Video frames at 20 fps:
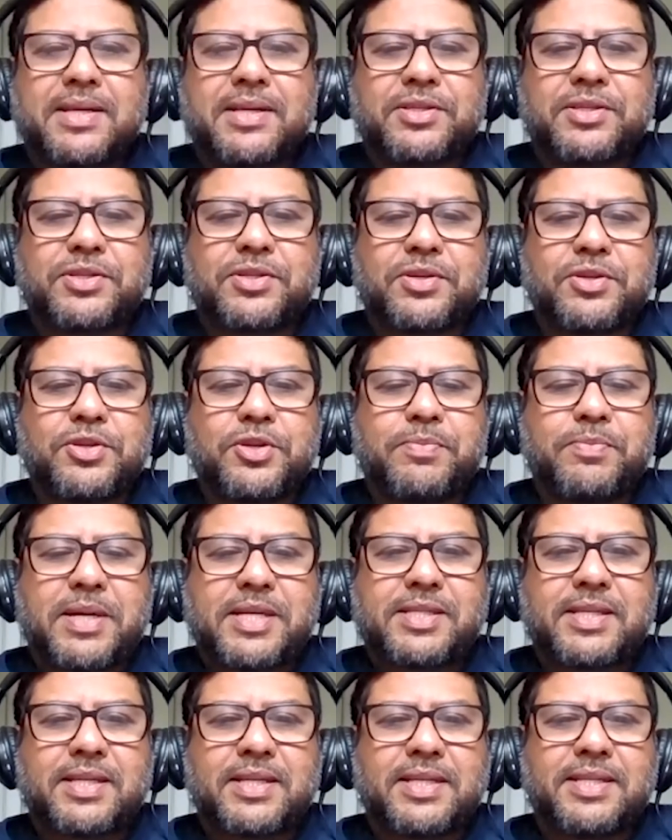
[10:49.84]
So you're
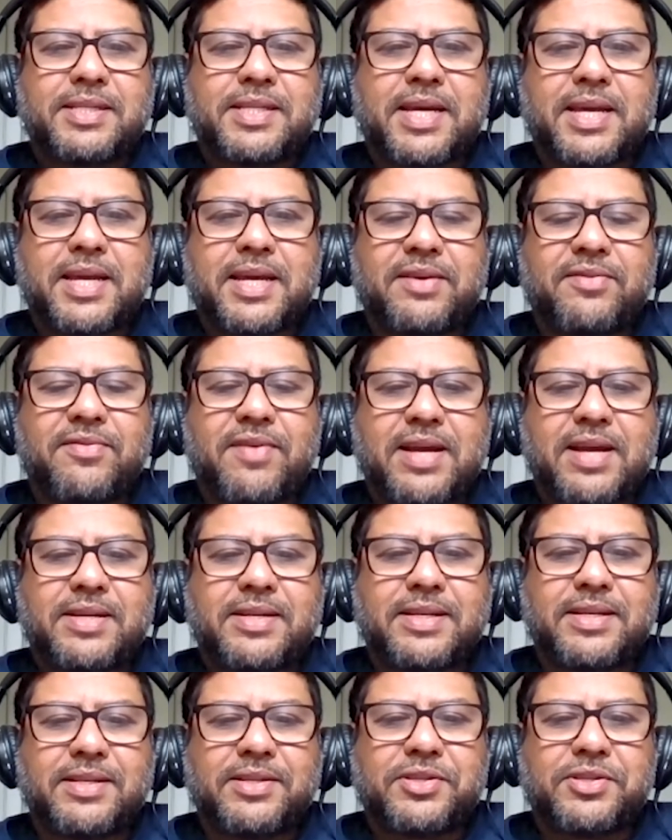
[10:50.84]
basically taking
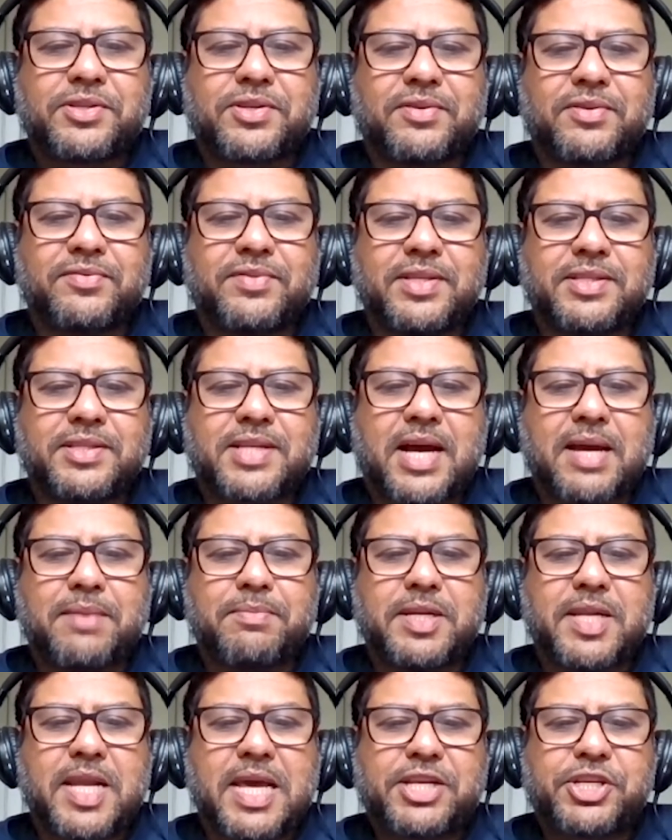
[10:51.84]
advantage of this
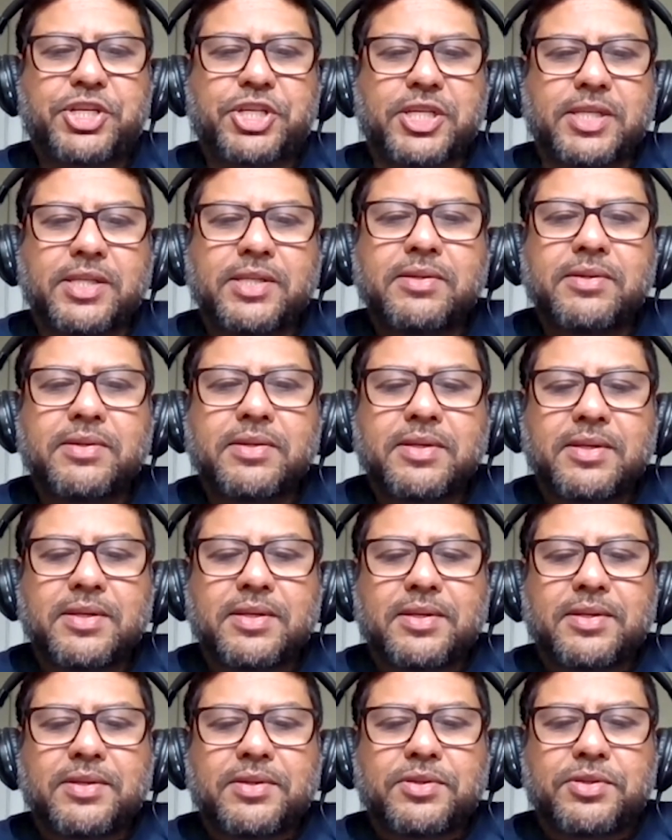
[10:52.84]
hibernation
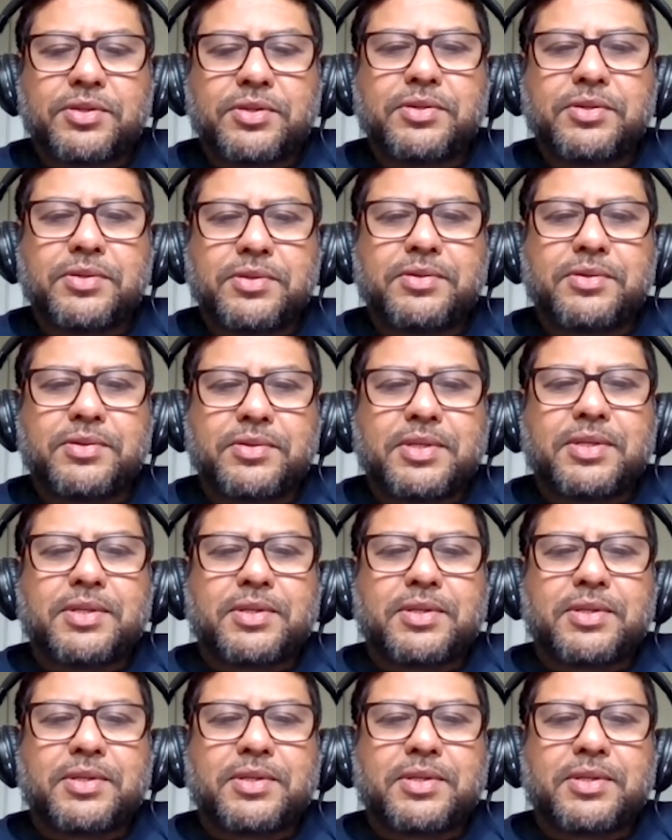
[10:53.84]
to